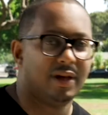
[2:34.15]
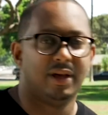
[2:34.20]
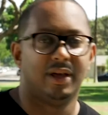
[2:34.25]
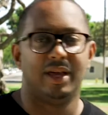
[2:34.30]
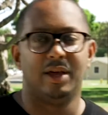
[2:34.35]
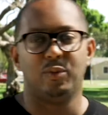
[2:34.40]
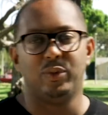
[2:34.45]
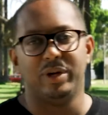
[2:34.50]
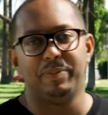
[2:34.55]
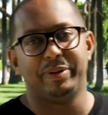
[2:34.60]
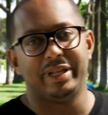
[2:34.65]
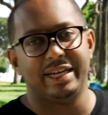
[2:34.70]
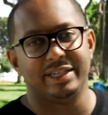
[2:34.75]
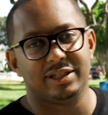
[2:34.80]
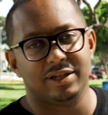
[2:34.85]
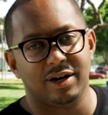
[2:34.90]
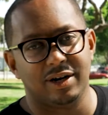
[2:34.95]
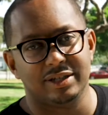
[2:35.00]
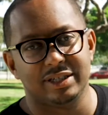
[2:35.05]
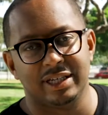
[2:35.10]
And we
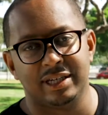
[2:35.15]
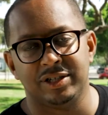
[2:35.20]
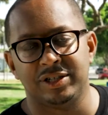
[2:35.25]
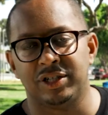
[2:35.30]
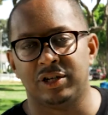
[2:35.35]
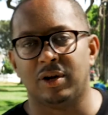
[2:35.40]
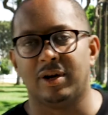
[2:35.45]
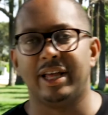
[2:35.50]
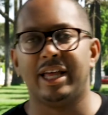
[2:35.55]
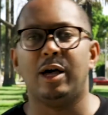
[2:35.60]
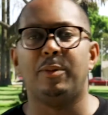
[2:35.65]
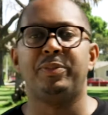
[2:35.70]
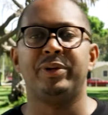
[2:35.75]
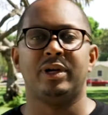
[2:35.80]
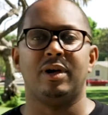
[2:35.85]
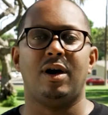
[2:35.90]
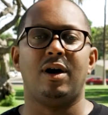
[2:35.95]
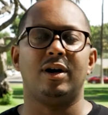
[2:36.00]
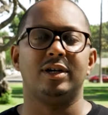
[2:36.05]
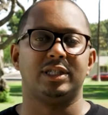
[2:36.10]
placed our attention on
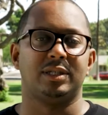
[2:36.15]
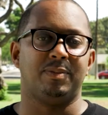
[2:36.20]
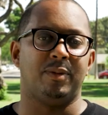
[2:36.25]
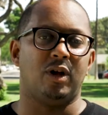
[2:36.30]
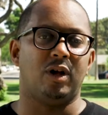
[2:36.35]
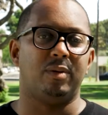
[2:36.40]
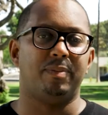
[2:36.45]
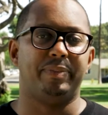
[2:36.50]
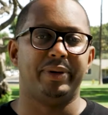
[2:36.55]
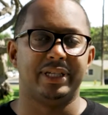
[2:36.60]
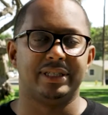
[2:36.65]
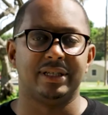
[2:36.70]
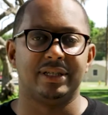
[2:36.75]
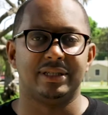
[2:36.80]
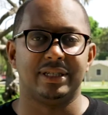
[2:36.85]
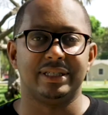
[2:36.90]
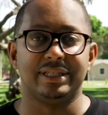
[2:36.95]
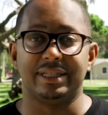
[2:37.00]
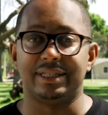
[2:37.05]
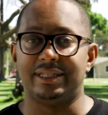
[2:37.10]
helping our small
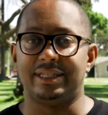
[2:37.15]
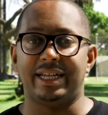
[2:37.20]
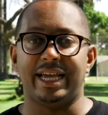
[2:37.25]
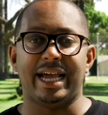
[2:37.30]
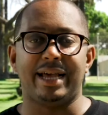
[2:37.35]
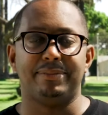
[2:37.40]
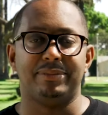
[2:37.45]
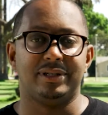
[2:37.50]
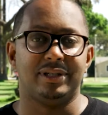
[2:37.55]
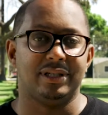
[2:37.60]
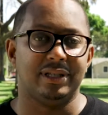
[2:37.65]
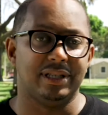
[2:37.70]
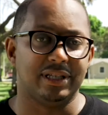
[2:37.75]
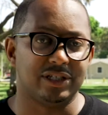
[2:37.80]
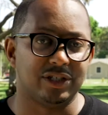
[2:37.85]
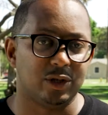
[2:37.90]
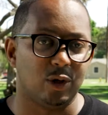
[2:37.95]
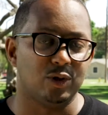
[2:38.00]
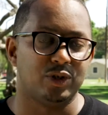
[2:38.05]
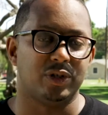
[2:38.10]
businesses adapt to the
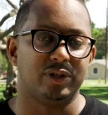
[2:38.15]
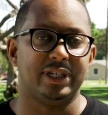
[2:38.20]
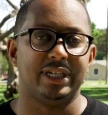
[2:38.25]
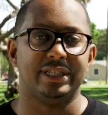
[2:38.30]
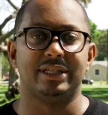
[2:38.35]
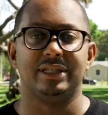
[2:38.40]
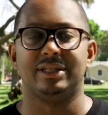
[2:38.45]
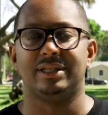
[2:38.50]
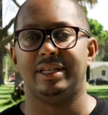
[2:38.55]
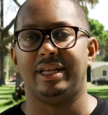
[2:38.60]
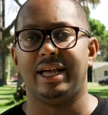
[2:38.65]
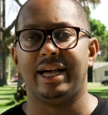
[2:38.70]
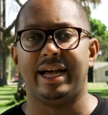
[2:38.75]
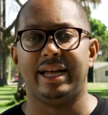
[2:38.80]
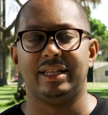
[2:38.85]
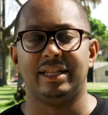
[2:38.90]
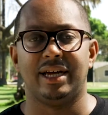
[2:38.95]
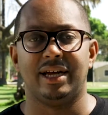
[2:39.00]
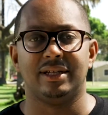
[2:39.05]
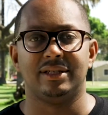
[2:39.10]
social distancing
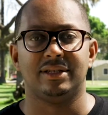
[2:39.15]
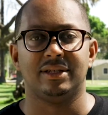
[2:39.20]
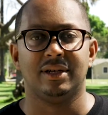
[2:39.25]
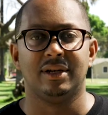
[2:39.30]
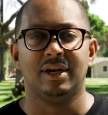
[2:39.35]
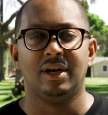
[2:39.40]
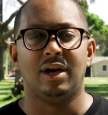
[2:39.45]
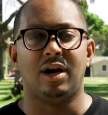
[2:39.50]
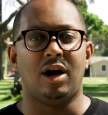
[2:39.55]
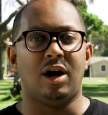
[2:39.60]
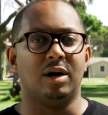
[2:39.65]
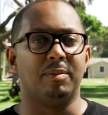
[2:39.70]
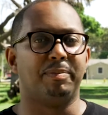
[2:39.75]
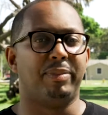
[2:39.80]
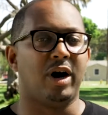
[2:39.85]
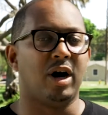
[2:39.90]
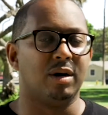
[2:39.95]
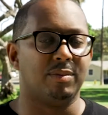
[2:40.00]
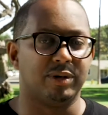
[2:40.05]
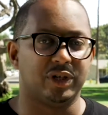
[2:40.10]
guidelines, our
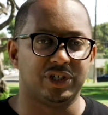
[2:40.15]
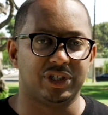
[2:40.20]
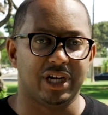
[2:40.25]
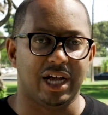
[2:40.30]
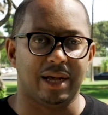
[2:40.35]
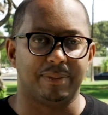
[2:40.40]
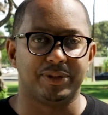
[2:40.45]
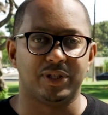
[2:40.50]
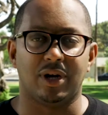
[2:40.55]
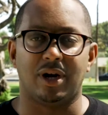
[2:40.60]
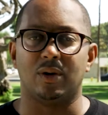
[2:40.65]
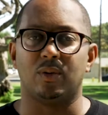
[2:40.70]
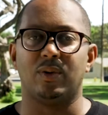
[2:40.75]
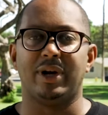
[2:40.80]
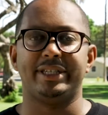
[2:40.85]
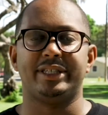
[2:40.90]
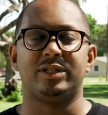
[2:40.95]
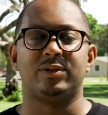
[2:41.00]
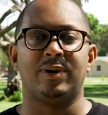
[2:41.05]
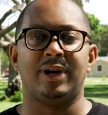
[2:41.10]
barber shops, our
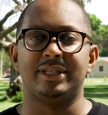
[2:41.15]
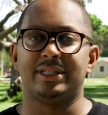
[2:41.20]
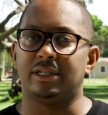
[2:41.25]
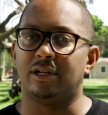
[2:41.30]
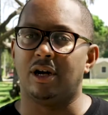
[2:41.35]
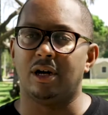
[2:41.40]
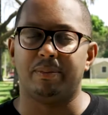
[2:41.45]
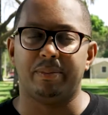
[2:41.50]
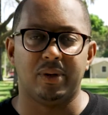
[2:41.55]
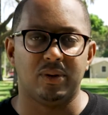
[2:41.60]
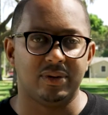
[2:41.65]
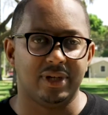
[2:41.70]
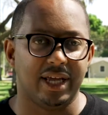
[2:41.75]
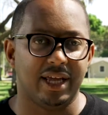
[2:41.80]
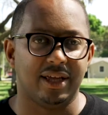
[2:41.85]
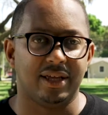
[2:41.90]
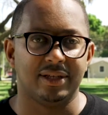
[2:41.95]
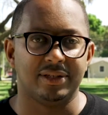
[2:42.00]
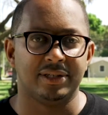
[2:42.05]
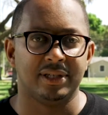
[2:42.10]
restaurants, and our
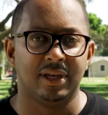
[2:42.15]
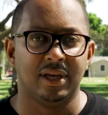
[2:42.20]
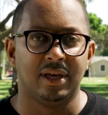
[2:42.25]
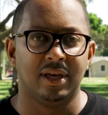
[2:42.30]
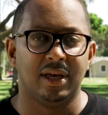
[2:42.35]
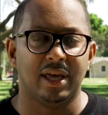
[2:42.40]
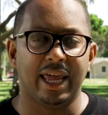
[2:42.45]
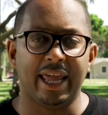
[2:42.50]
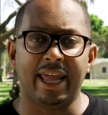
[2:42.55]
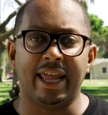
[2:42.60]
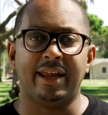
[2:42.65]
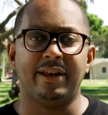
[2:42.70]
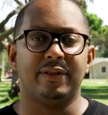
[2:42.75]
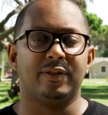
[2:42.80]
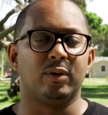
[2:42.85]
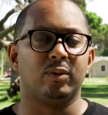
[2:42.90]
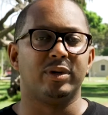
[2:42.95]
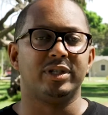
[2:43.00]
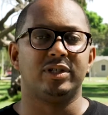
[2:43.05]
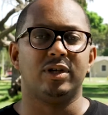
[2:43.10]
bodegas. And
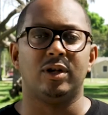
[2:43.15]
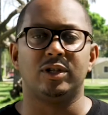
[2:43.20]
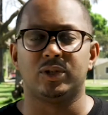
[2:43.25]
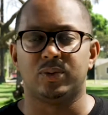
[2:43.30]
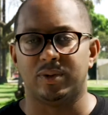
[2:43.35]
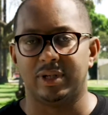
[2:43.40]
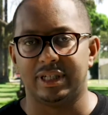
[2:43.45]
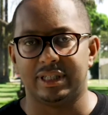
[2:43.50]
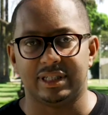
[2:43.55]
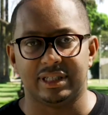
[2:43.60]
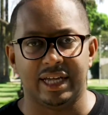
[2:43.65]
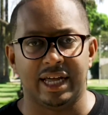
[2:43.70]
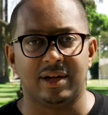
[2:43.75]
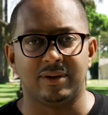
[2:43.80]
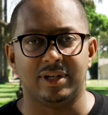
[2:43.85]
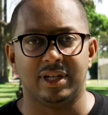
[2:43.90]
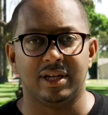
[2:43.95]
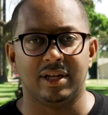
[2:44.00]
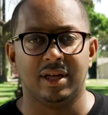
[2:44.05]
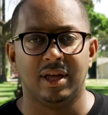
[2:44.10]
the results were
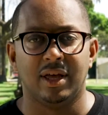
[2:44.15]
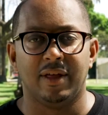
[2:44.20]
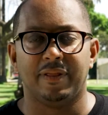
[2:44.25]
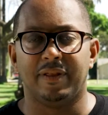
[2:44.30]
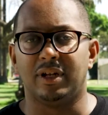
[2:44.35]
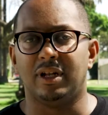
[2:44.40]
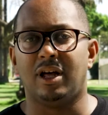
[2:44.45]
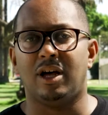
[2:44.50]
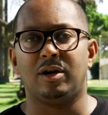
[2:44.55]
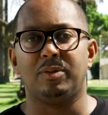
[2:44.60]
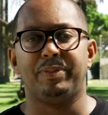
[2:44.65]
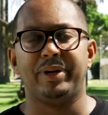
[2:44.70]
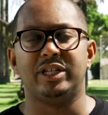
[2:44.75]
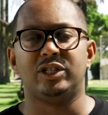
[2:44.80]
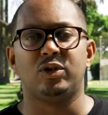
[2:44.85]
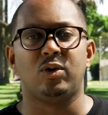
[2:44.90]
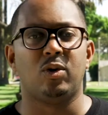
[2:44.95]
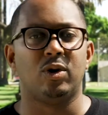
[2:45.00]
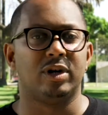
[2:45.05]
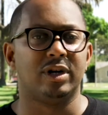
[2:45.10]
astounding. The Long
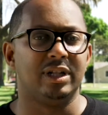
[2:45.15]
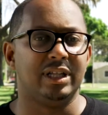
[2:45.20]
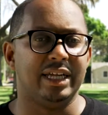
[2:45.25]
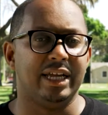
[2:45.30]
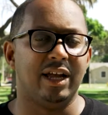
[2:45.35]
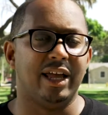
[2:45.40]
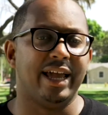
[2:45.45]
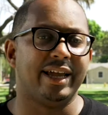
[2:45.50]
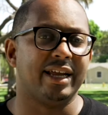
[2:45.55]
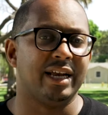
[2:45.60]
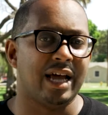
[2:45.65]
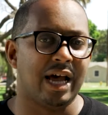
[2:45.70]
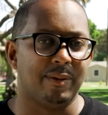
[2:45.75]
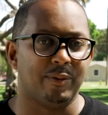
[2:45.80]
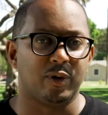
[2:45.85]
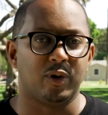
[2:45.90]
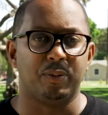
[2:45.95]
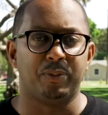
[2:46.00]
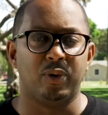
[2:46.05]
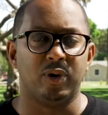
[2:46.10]
Beach Quarterly
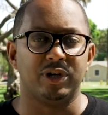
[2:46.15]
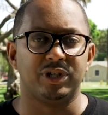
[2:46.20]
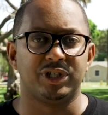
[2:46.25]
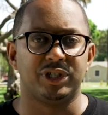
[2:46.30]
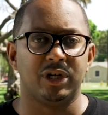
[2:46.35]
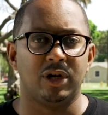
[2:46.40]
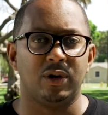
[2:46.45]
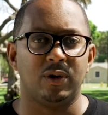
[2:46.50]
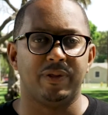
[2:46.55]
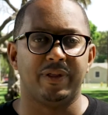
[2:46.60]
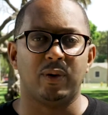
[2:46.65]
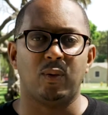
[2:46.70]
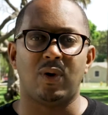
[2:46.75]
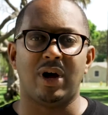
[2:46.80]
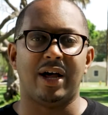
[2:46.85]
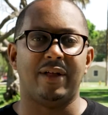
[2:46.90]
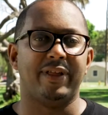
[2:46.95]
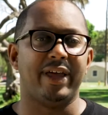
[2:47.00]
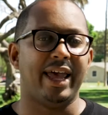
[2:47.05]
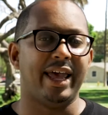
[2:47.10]
Economic Report showed that
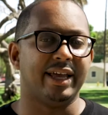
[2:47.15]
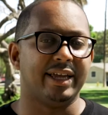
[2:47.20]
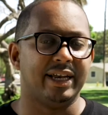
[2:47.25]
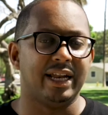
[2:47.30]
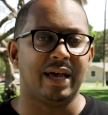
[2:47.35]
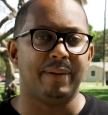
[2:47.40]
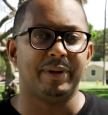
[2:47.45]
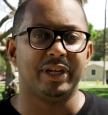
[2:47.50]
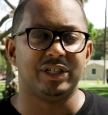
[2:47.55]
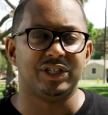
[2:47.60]
while the economic